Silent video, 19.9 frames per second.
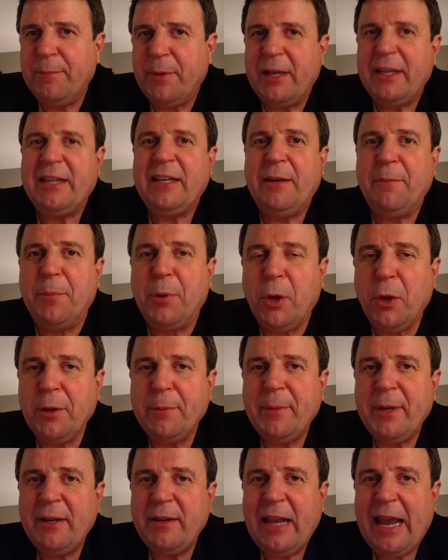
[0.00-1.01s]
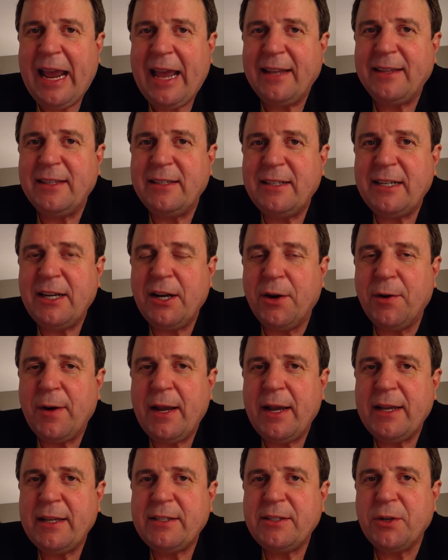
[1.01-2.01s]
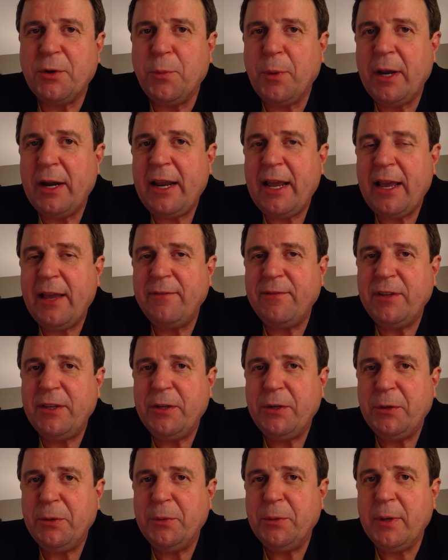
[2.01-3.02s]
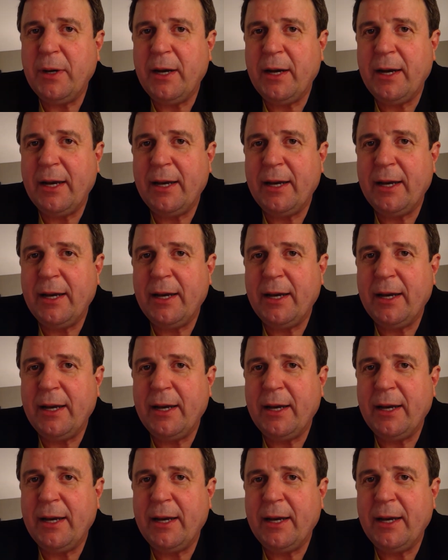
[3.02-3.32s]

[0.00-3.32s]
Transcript: in employment at the TRS or what have you,